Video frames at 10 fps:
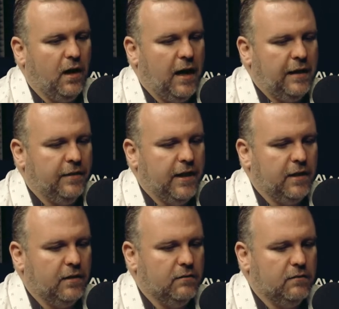I
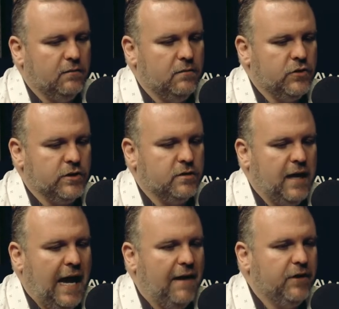think just
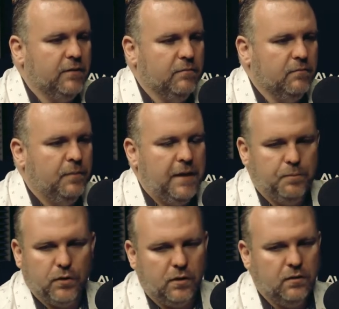having
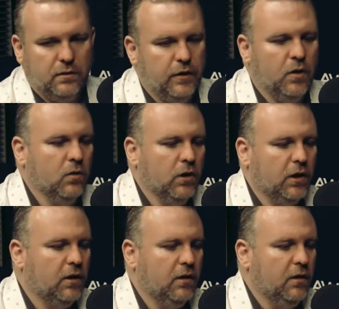people, you know,
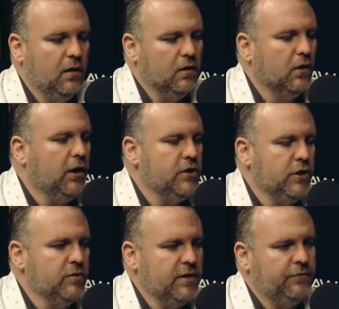look look at
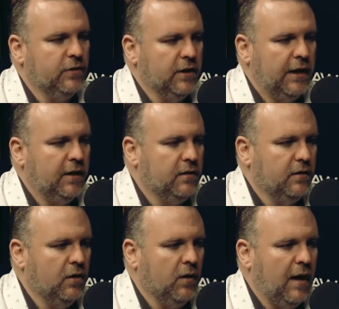you differently,
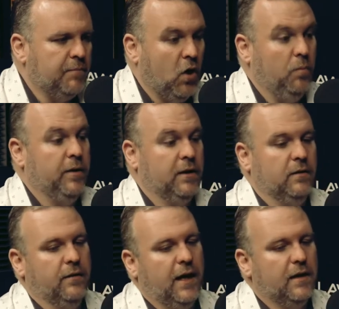you know, I'm
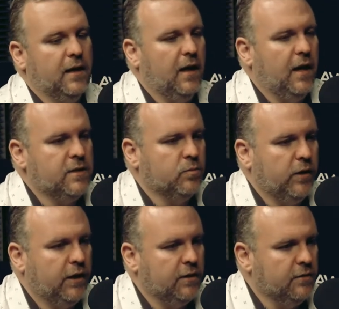hoping that as
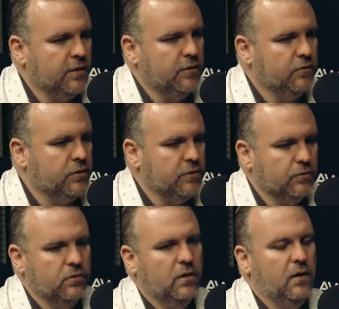we continue
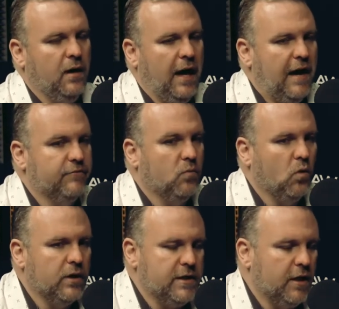to have
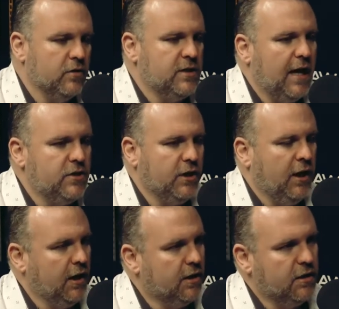more DOs
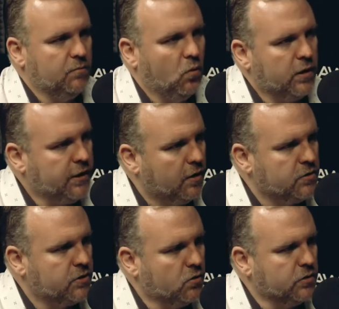educated and more DO
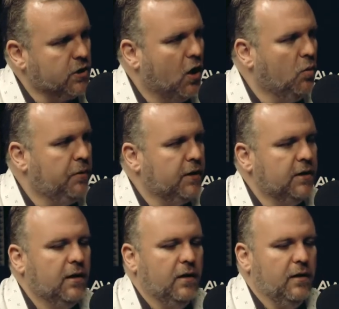schools open
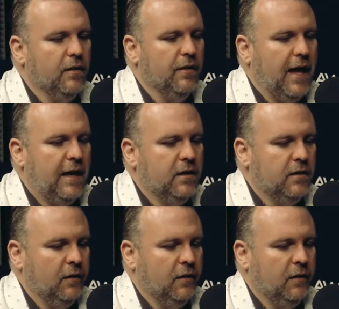that